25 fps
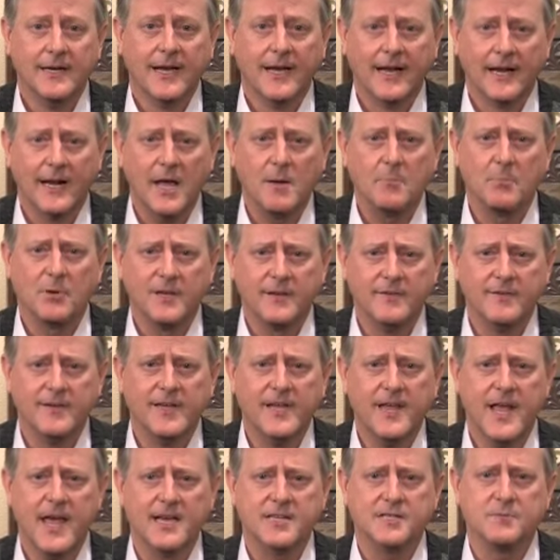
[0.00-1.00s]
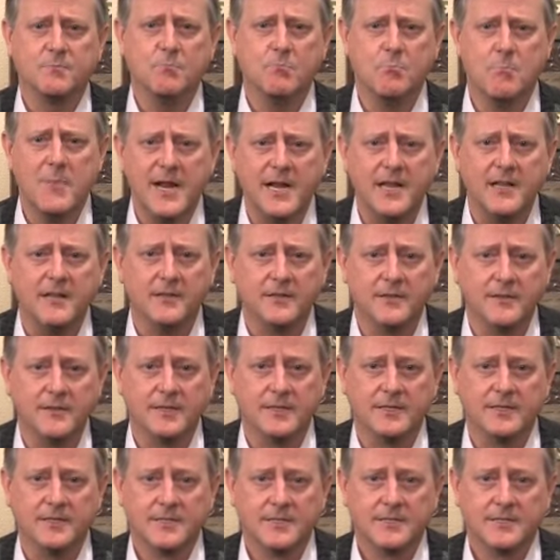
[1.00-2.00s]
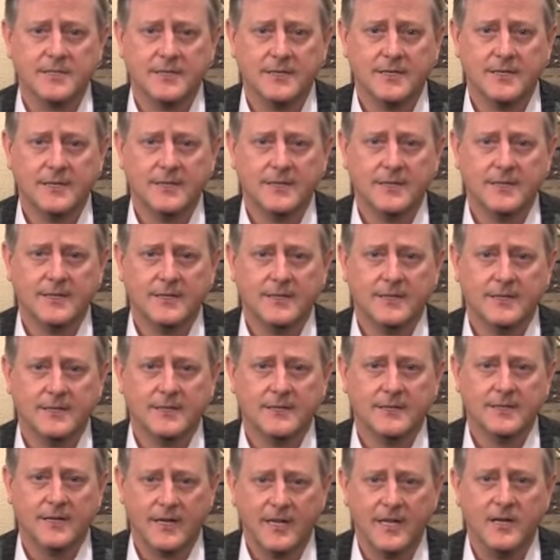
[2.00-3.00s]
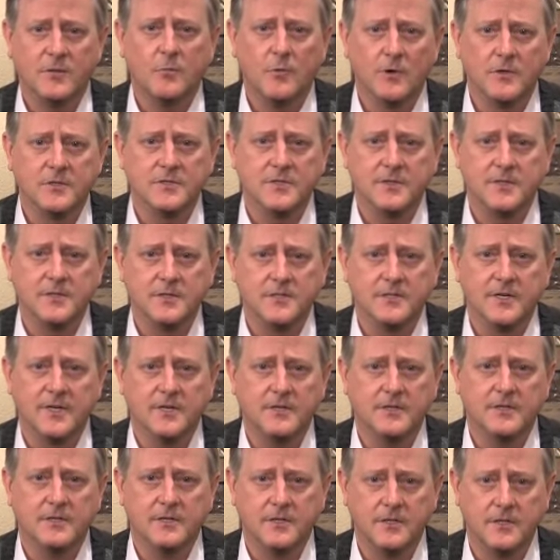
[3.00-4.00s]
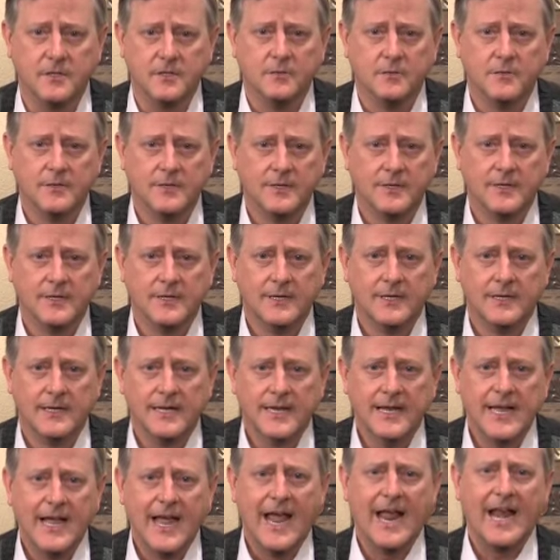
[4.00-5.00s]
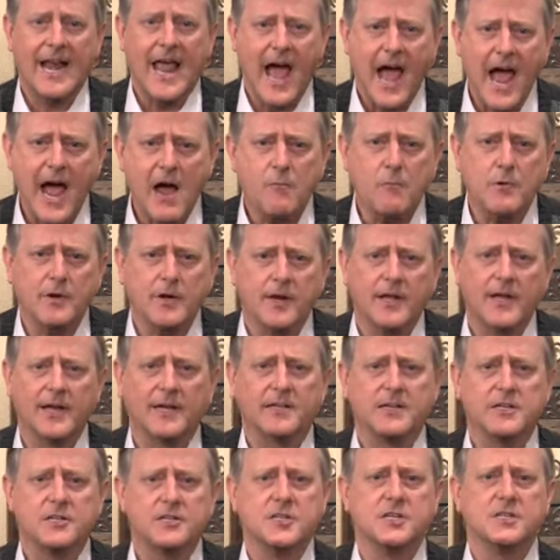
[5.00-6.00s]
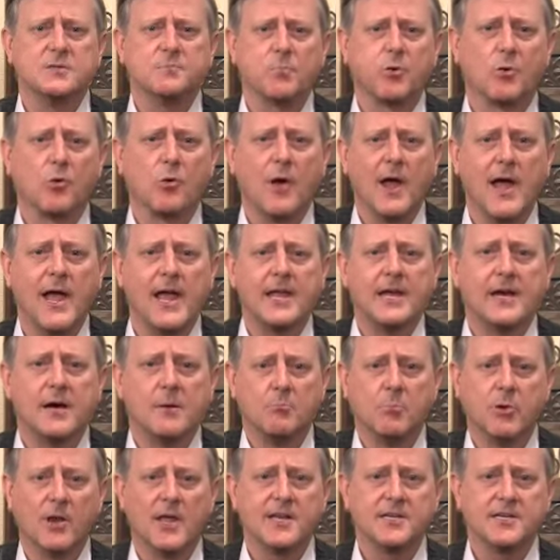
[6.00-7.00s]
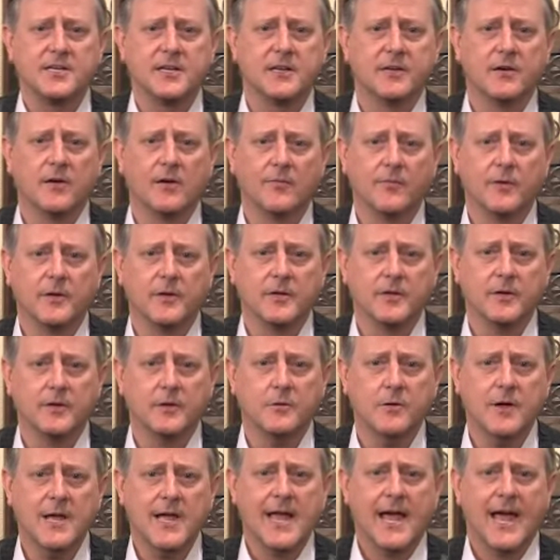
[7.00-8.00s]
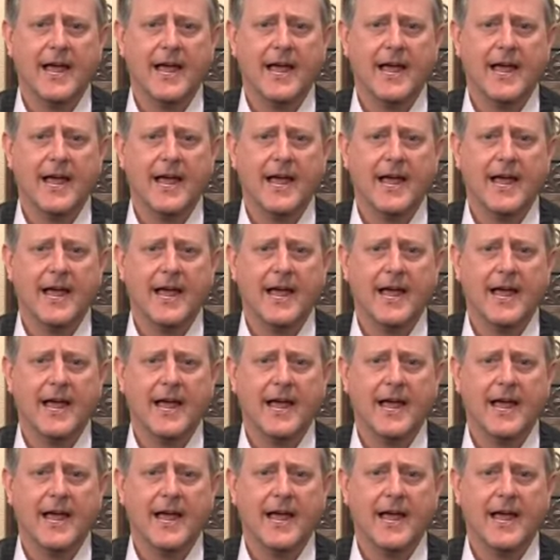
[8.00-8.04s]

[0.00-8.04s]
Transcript: And I believe he has many things that he wants to say to you. And I would like to just pray a blessing over you.